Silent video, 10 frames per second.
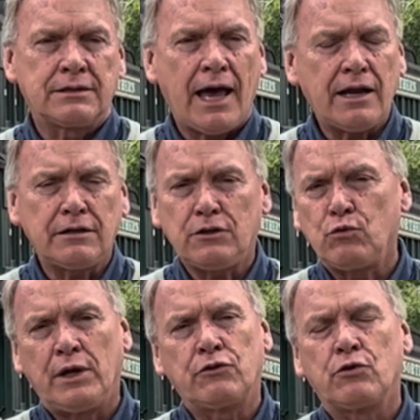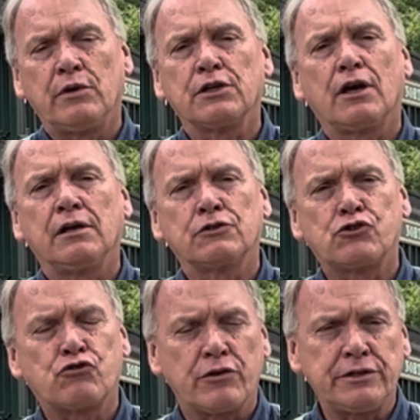Canada went through an
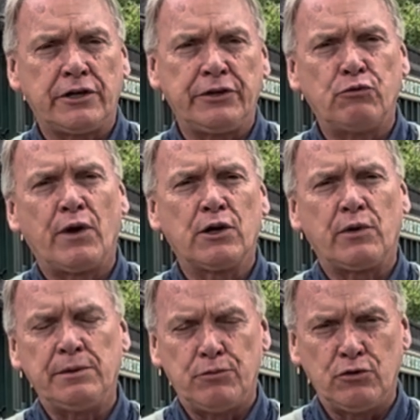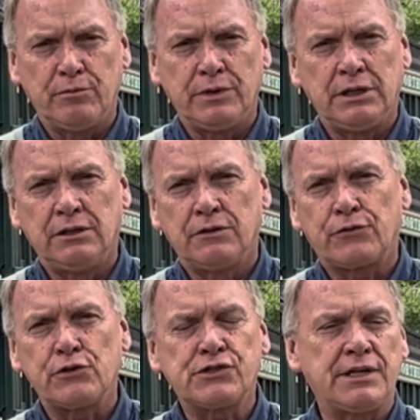extraordinary railway boom in the
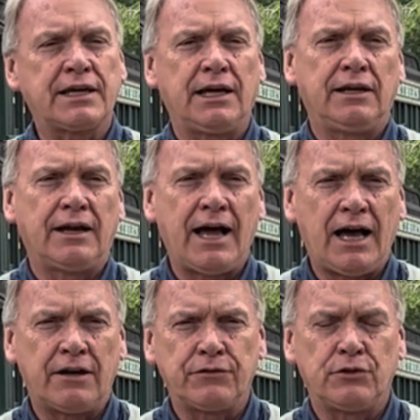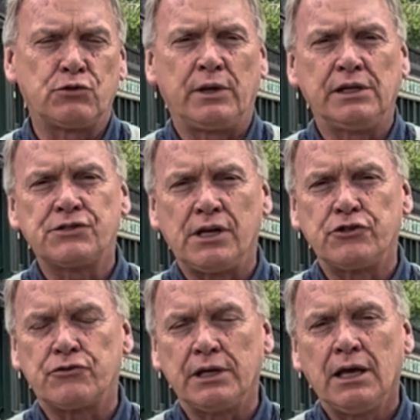first decade and a half of the 20th
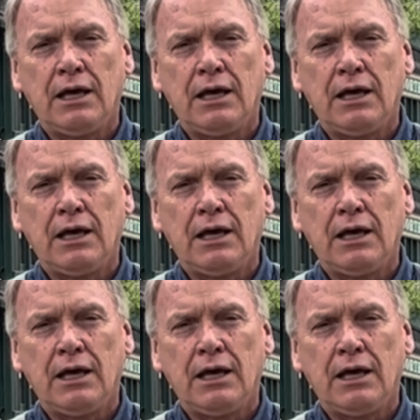century.